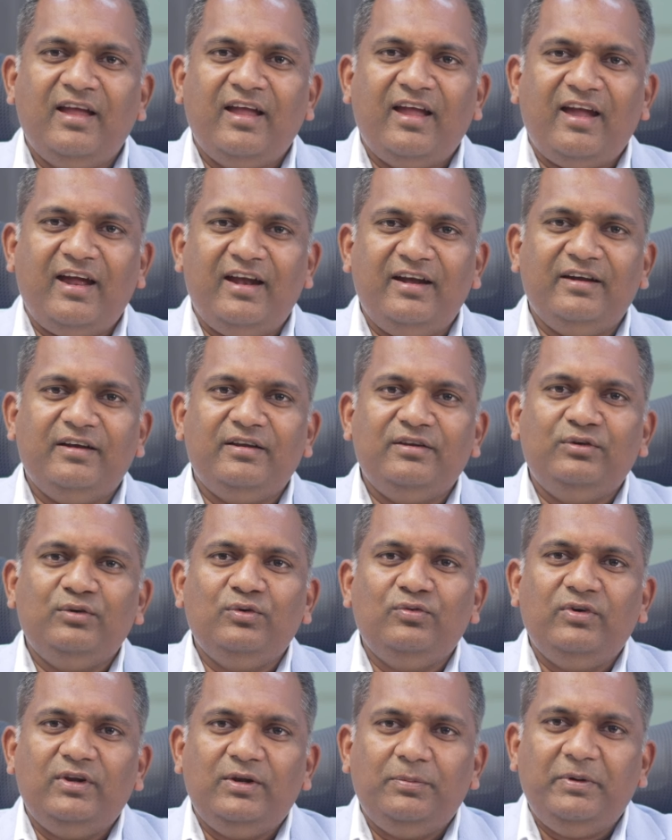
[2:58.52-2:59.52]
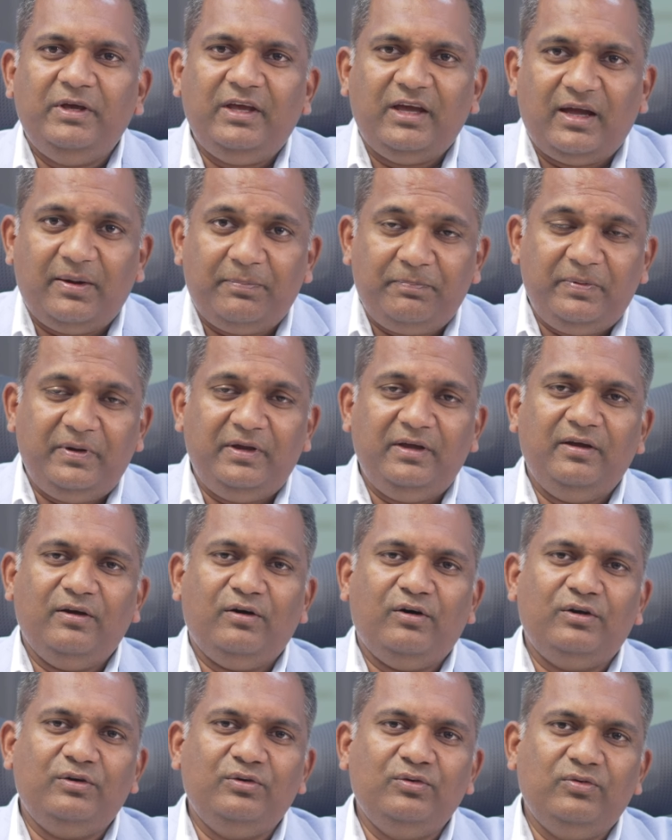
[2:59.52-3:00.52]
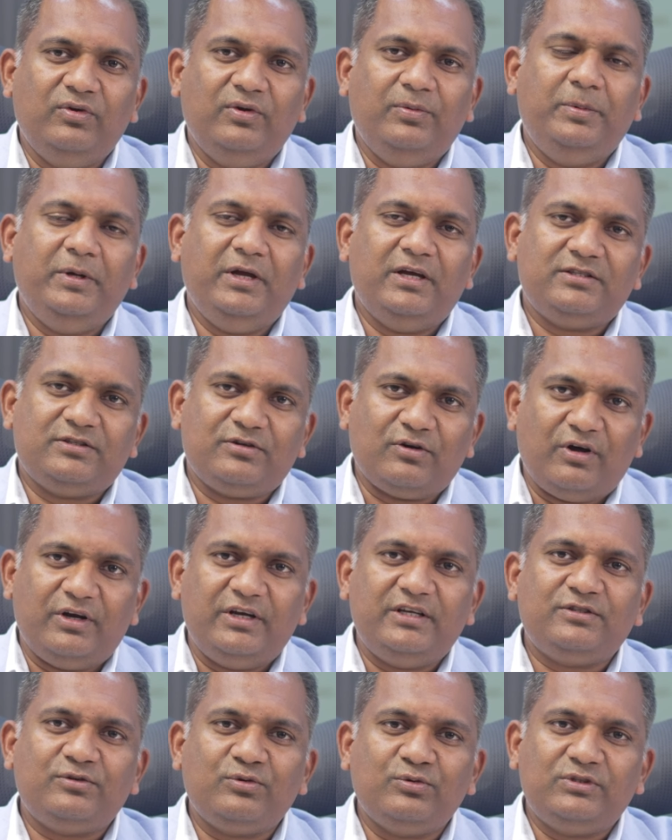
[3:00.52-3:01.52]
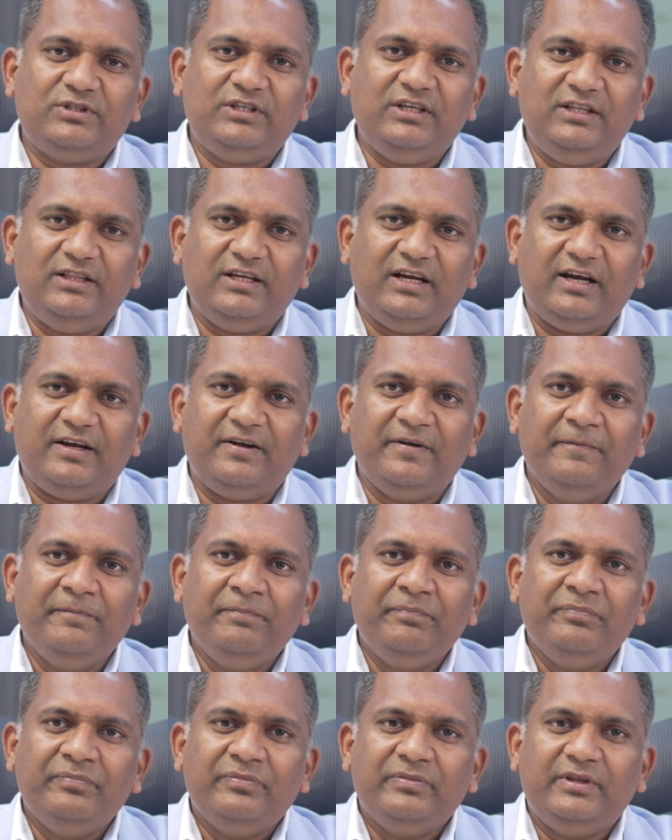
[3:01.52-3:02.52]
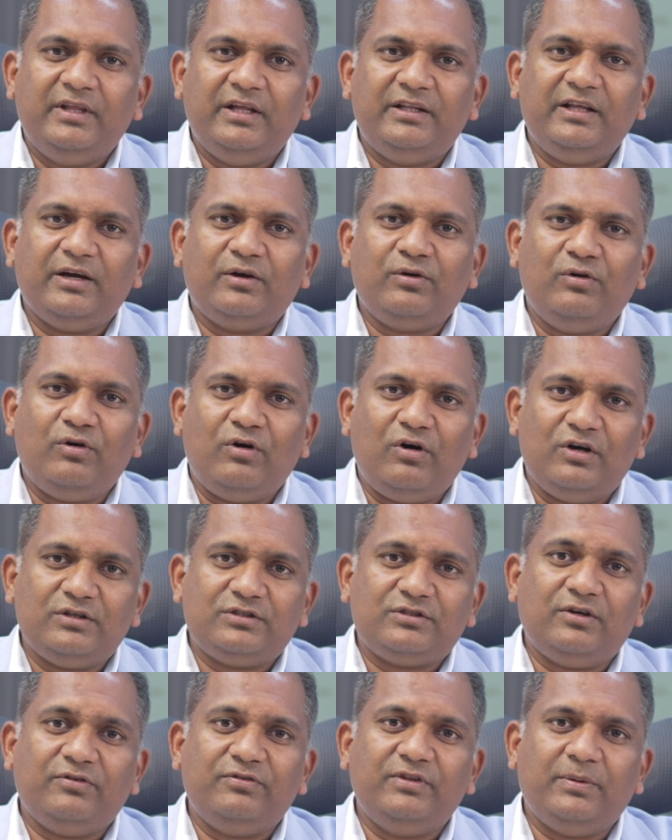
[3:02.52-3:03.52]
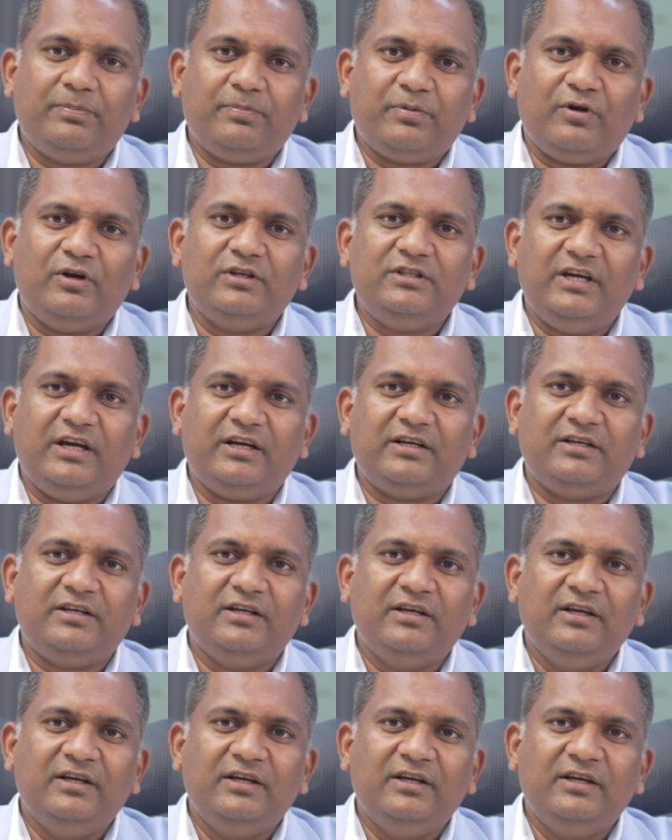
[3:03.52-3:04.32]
And you will be happy or you will be astonished to see that the cost of the project,